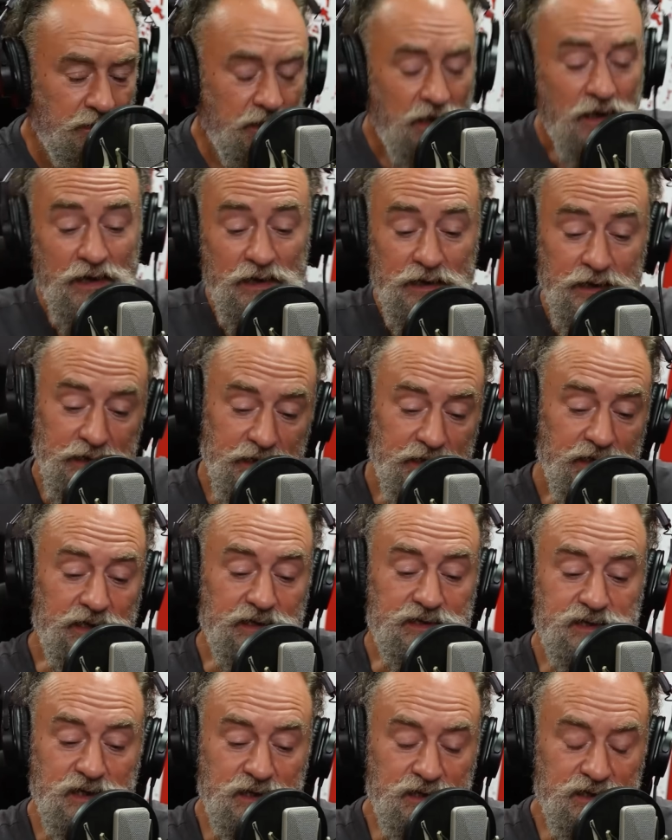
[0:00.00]
Yeah, it
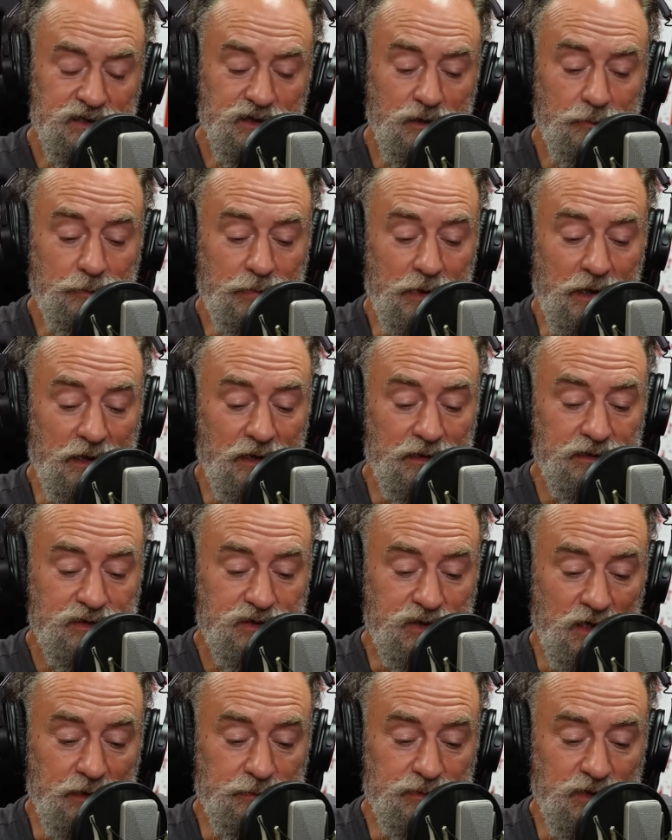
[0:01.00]
is. It is on
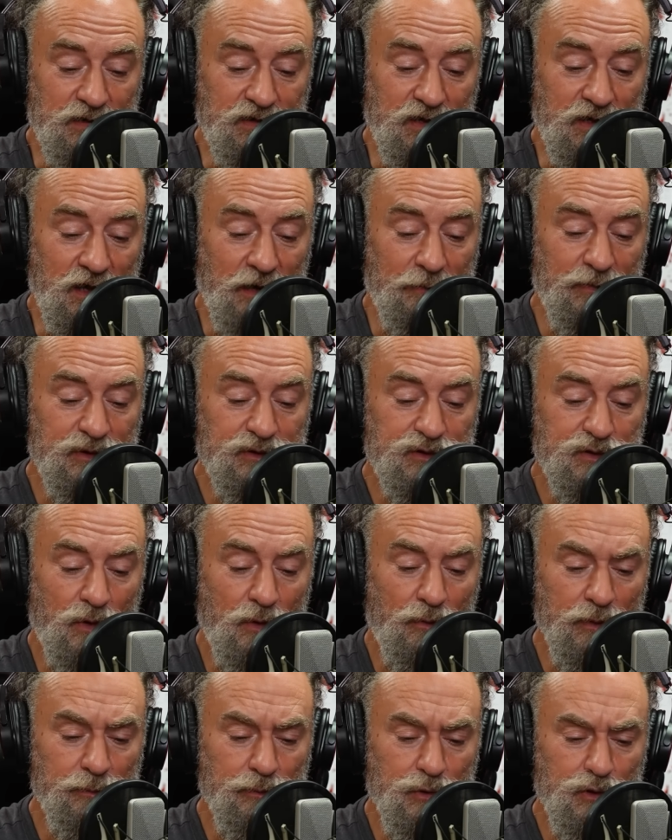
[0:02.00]
balance, James. I think I want
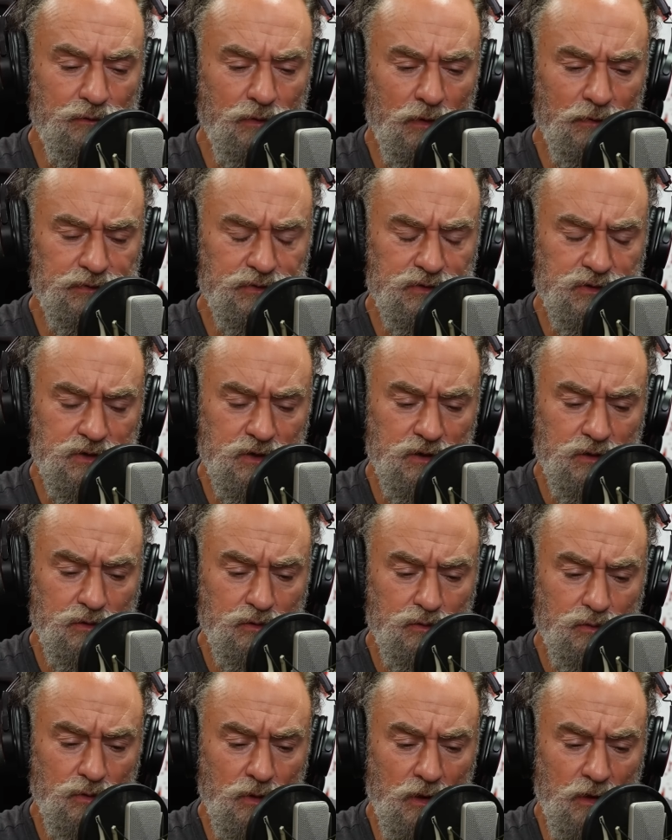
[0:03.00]
to move on
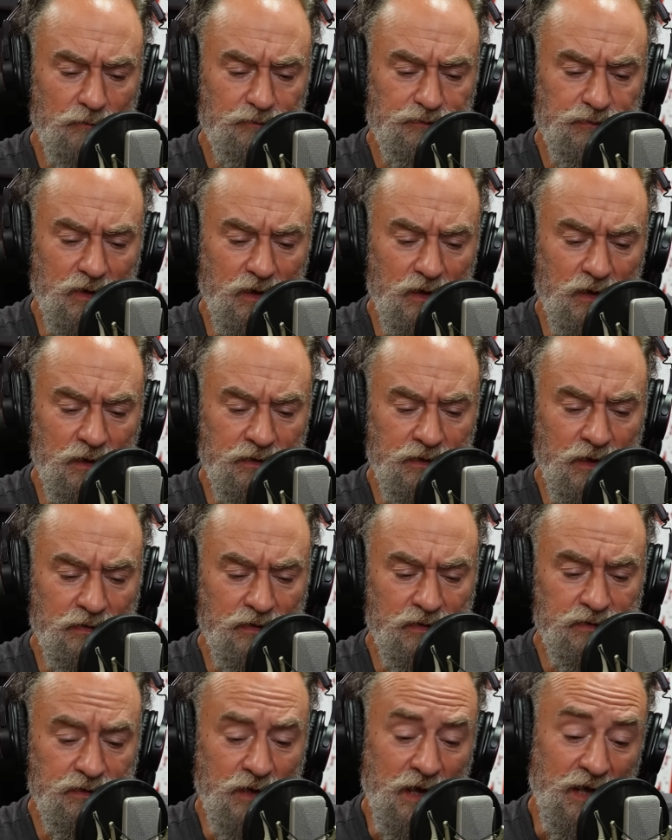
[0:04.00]
to
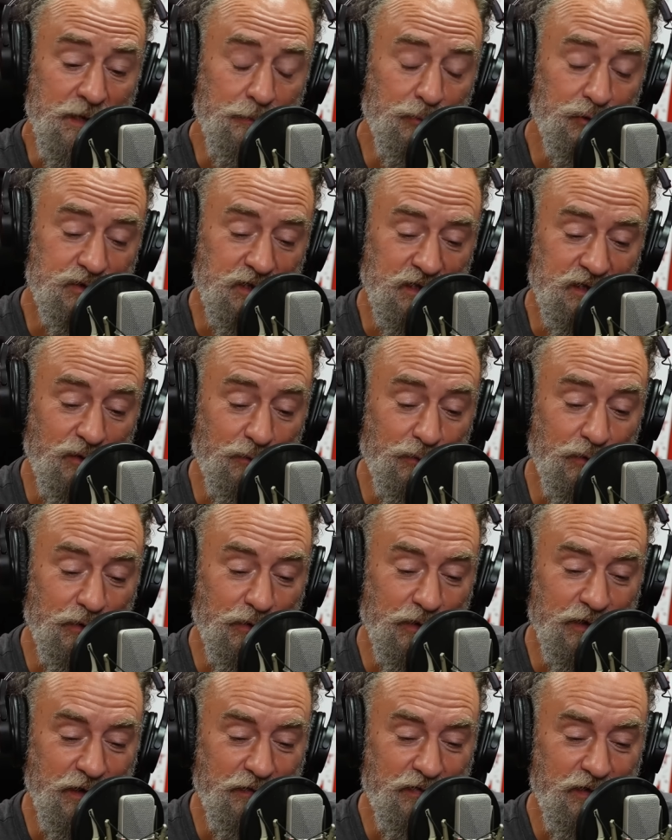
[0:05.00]
another name or
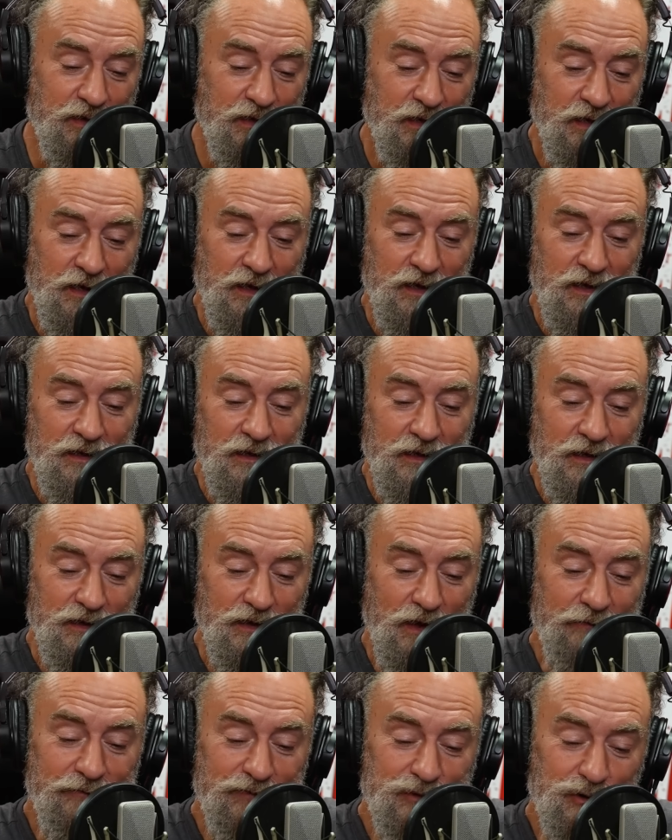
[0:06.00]
another
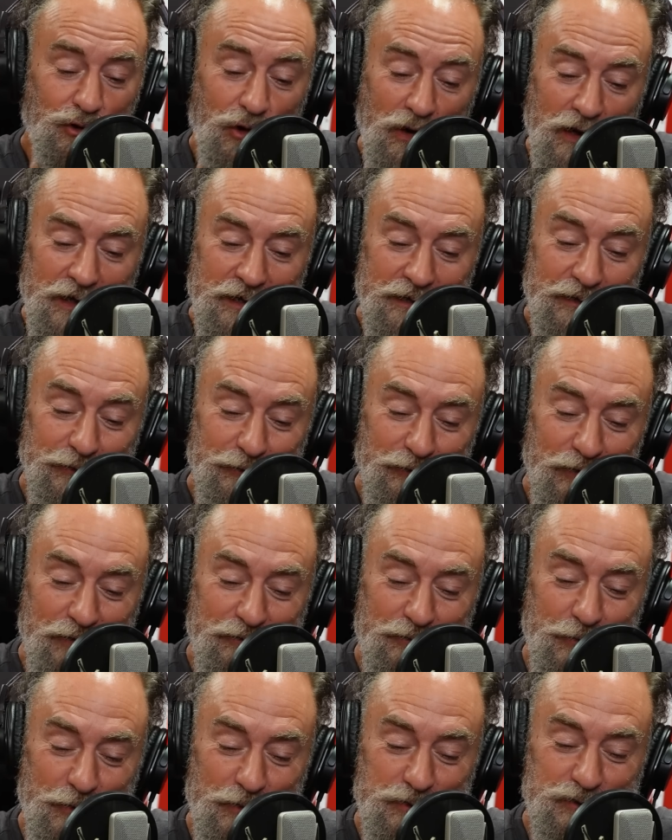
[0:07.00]
love triangle,
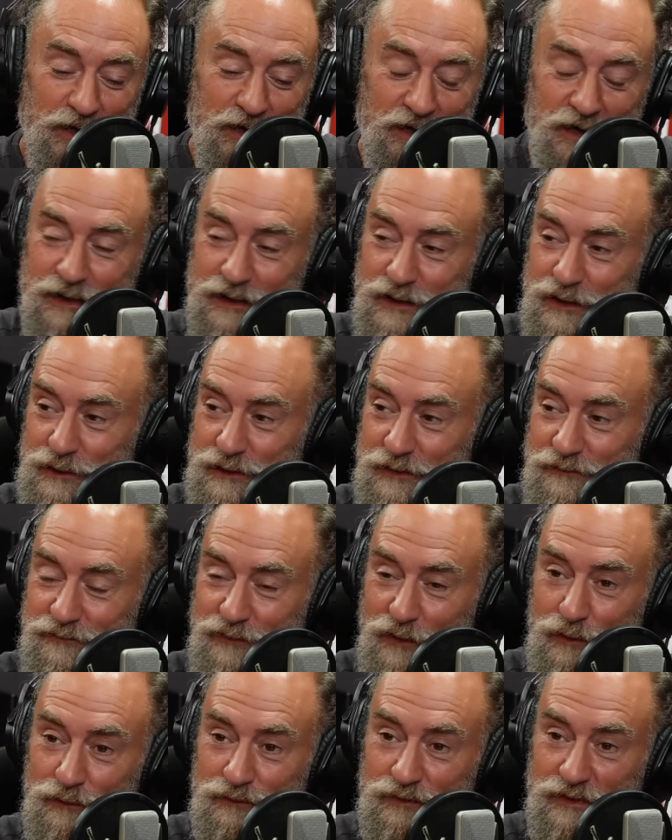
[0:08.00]
love quadrangle. It could
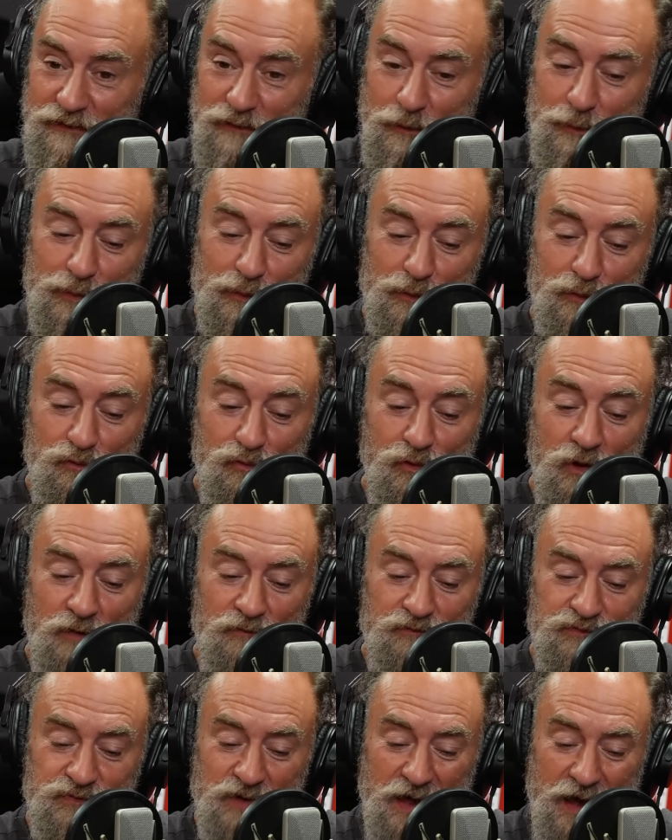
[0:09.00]
involve Liverpool,
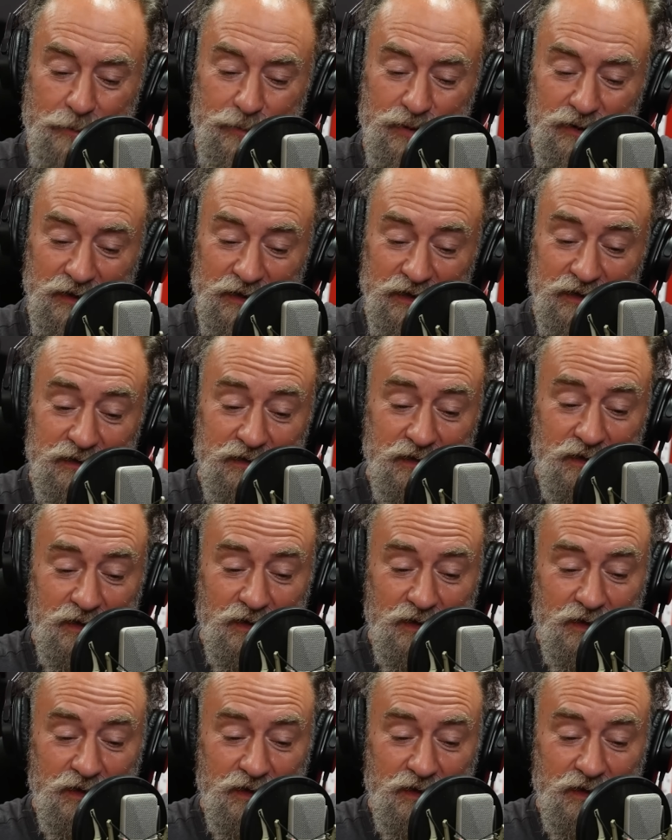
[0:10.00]
Napoli,